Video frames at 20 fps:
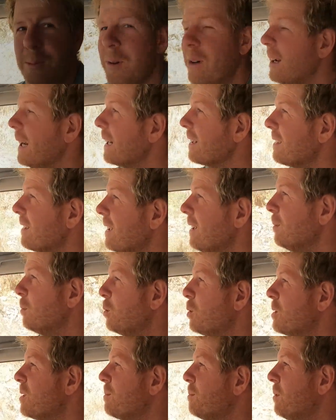spot actually,
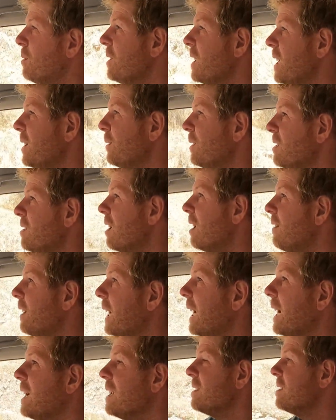Woods Point. We're
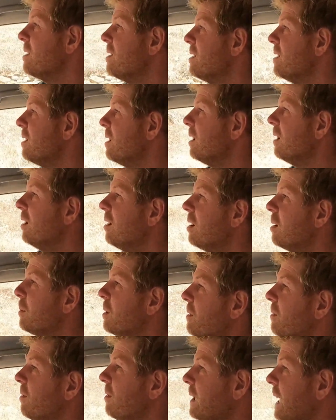driving out to
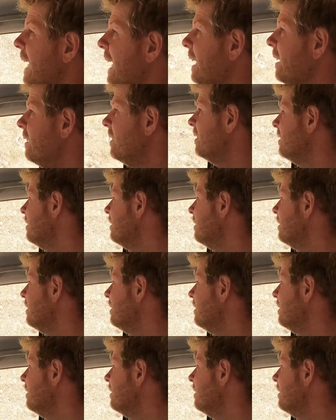Comet Flat.